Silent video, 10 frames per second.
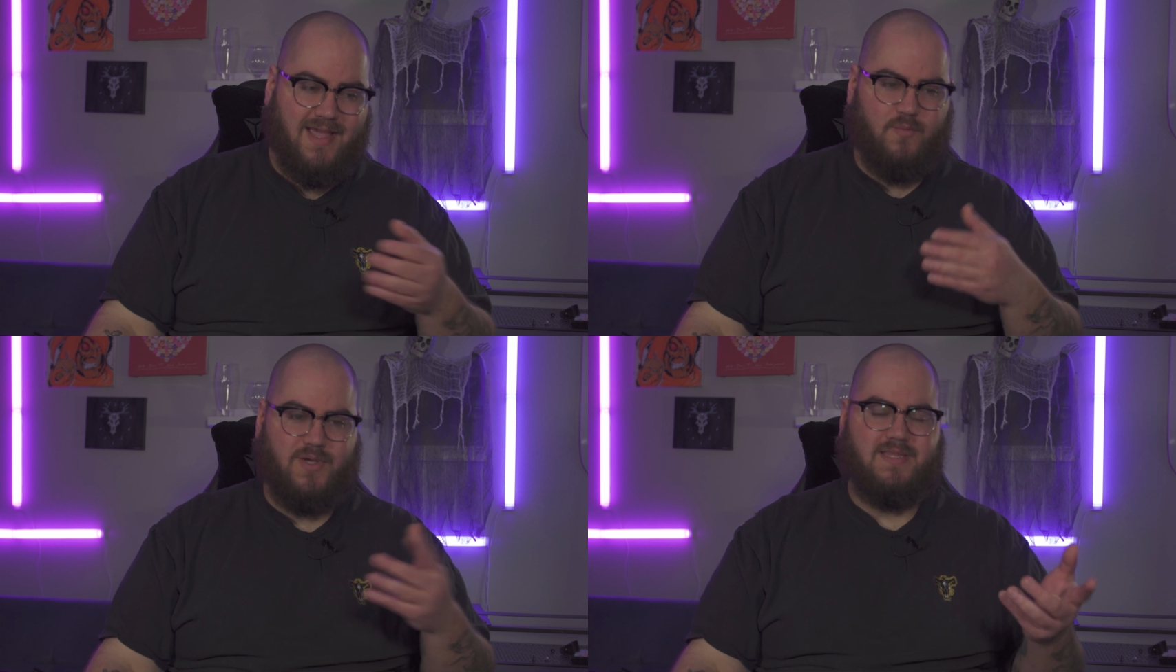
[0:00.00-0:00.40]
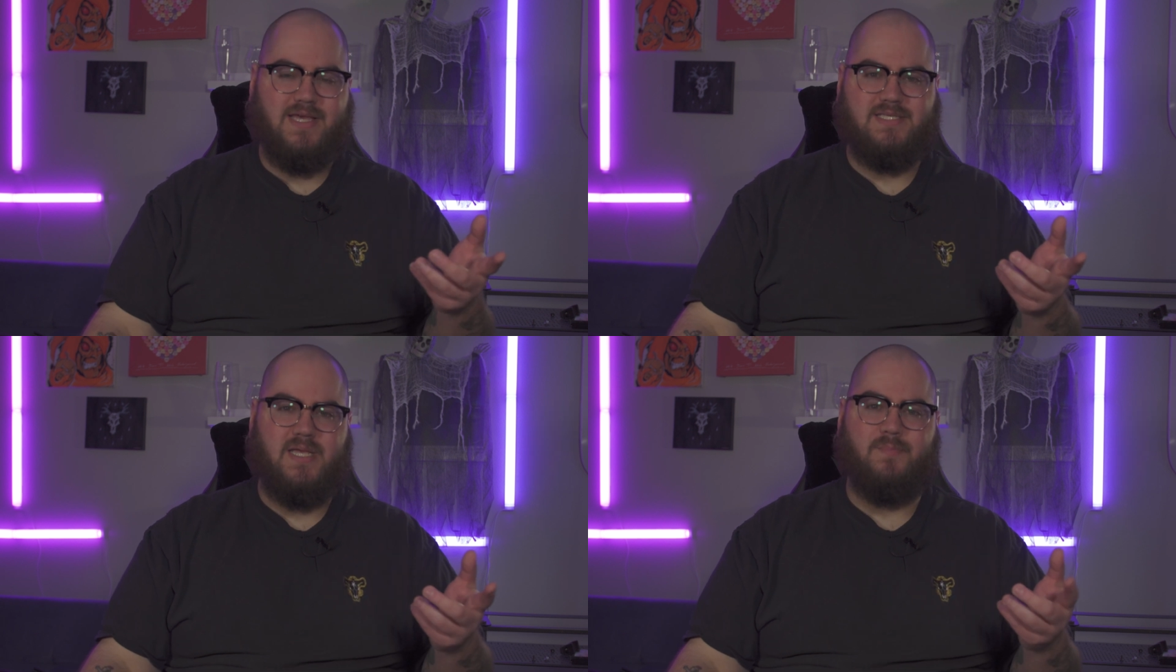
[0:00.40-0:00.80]
And with
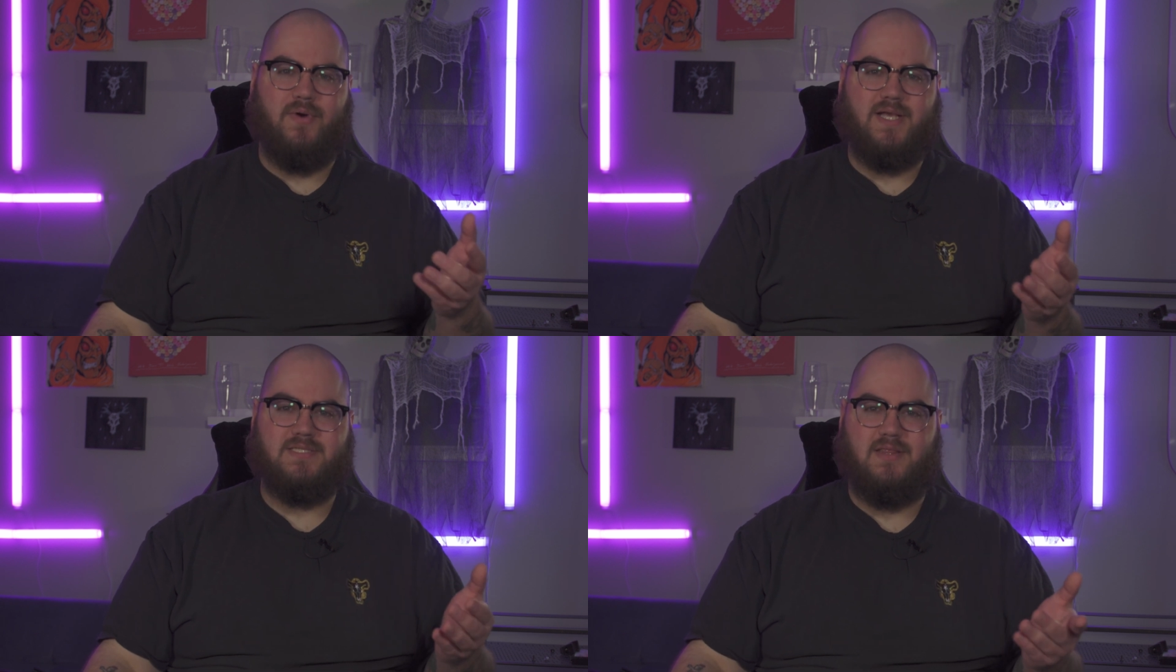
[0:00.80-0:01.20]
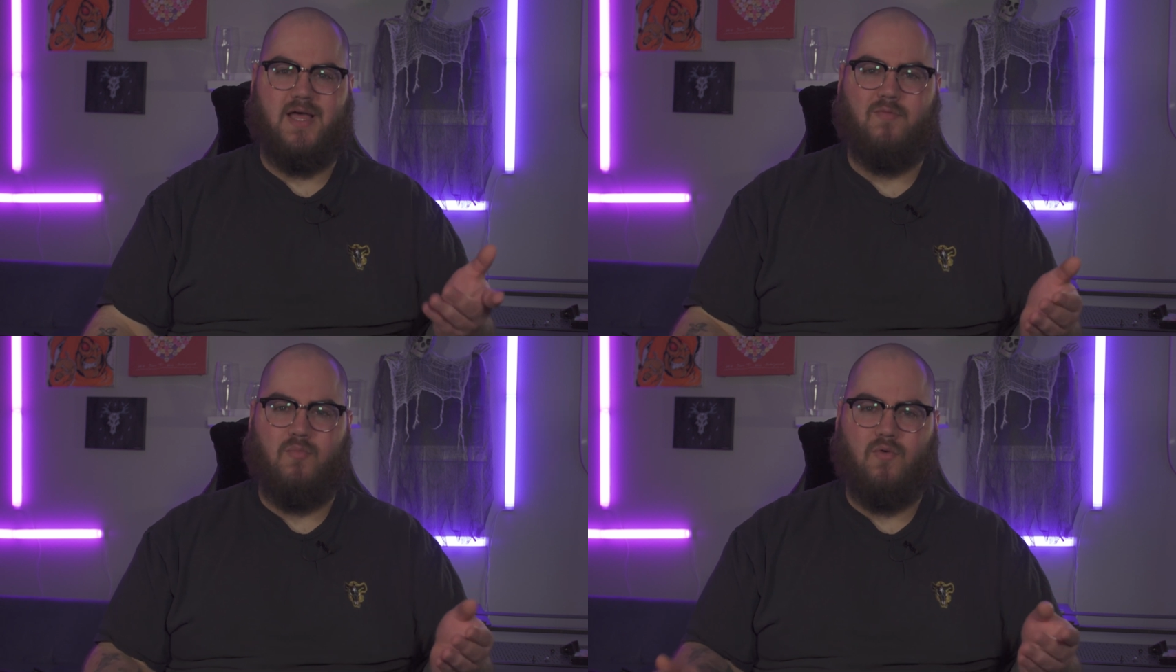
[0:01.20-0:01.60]
this, it brings a
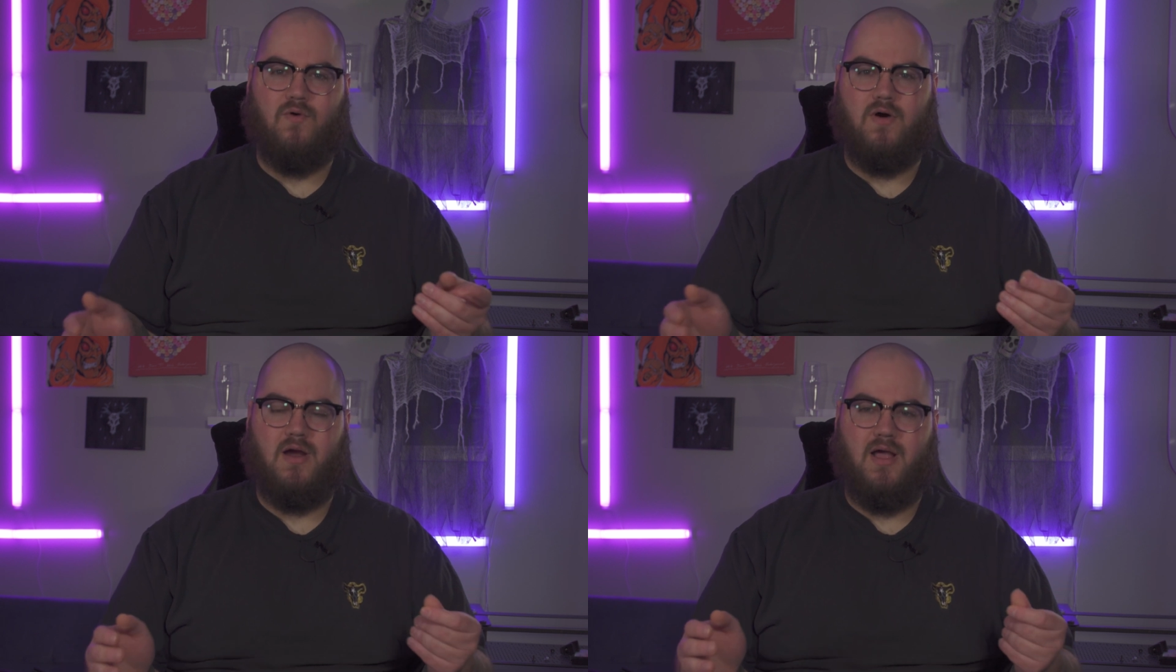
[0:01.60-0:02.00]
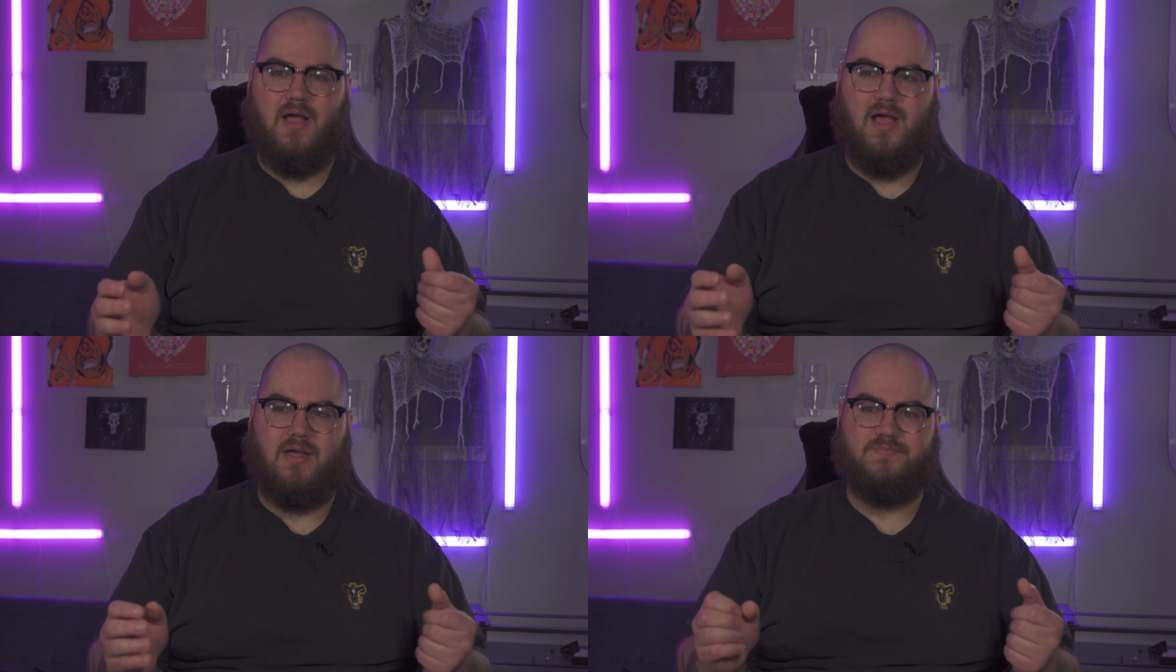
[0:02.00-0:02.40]
lot more,
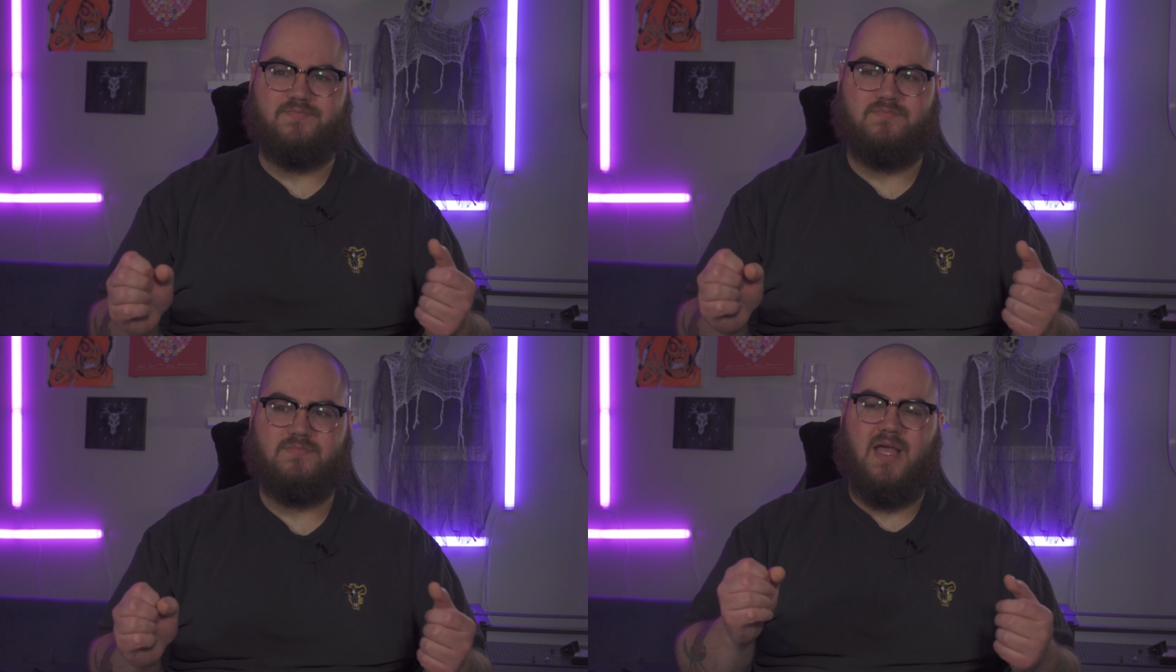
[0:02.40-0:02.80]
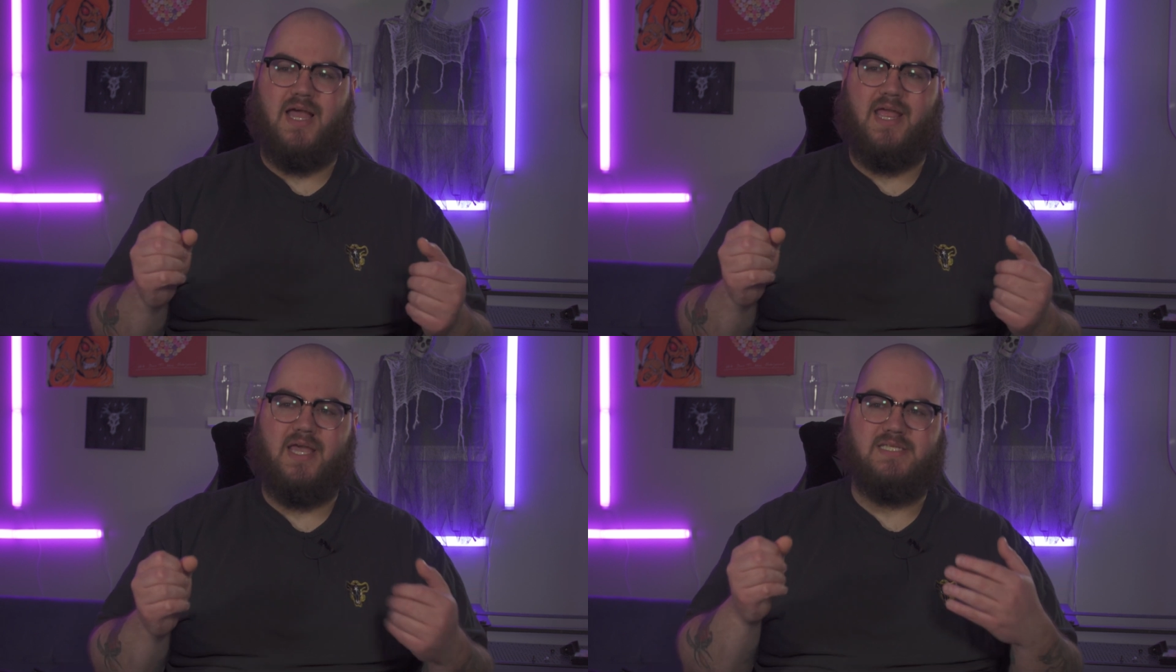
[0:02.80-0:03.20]

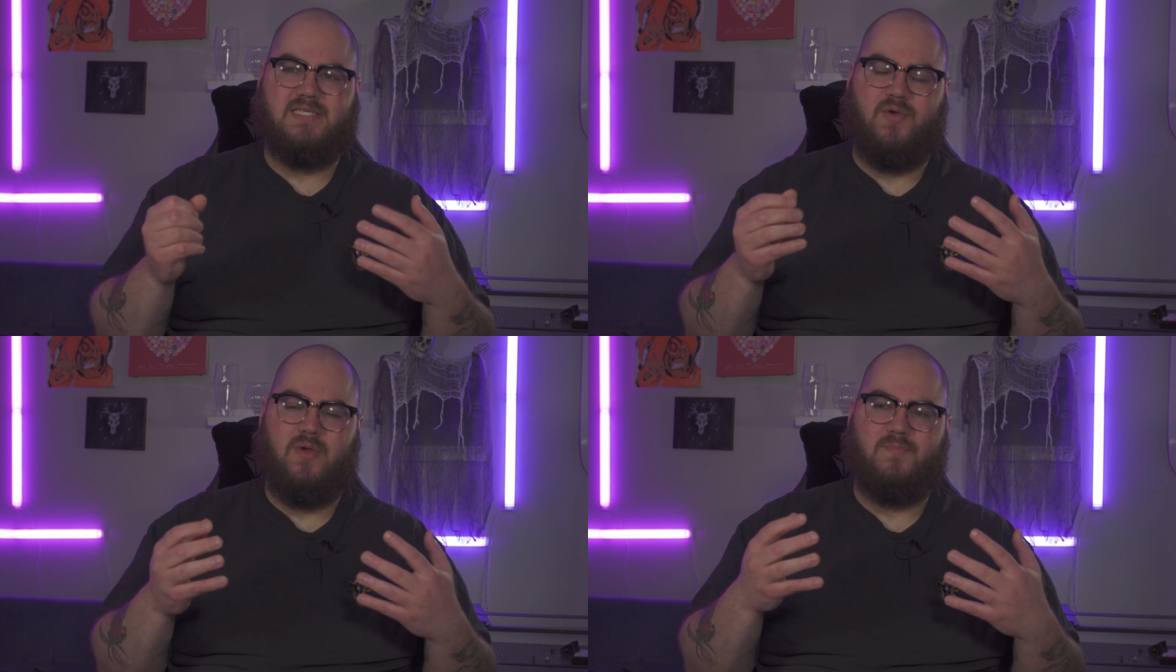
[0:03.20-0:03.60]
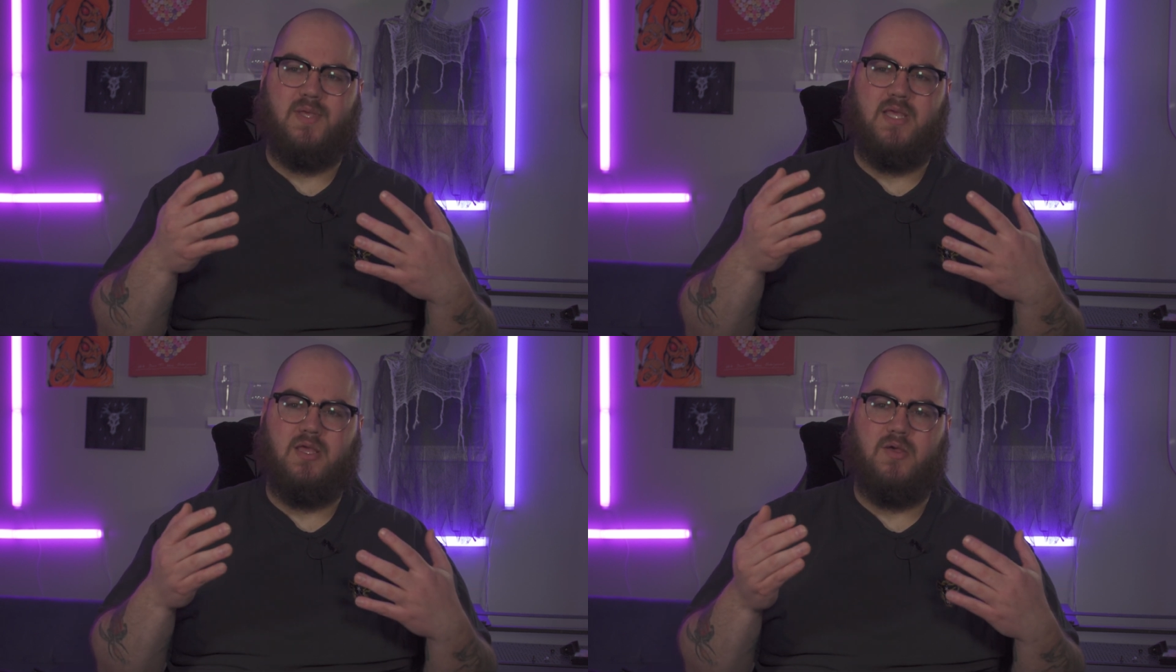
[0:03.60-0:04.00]
I guess it would
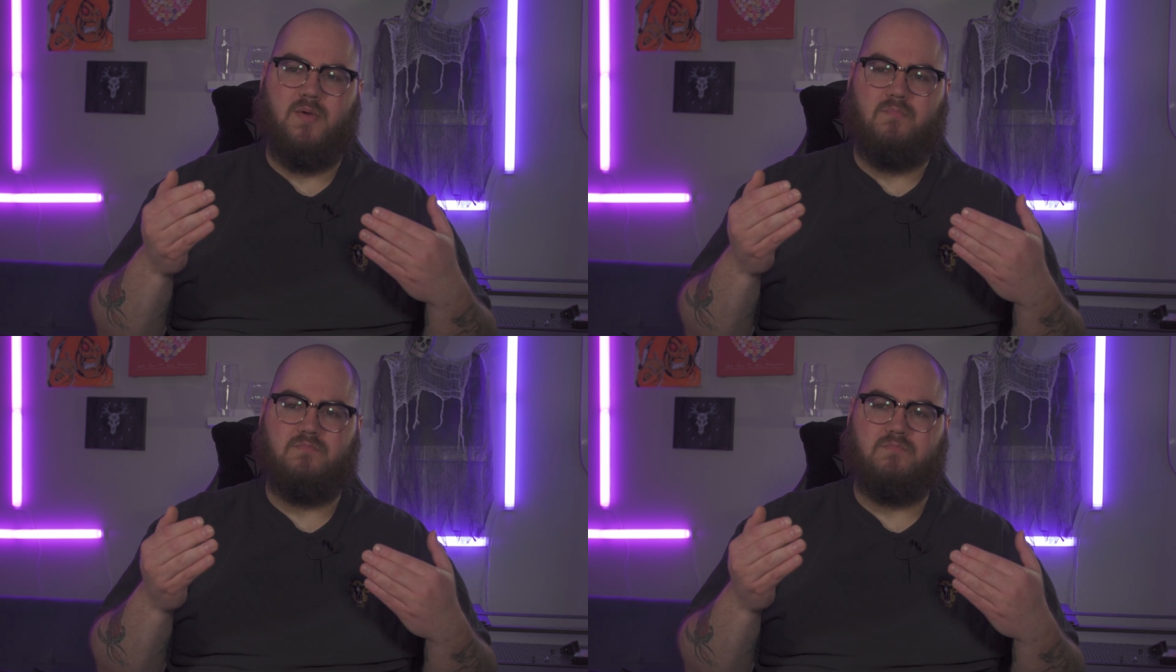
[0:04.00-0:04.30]
be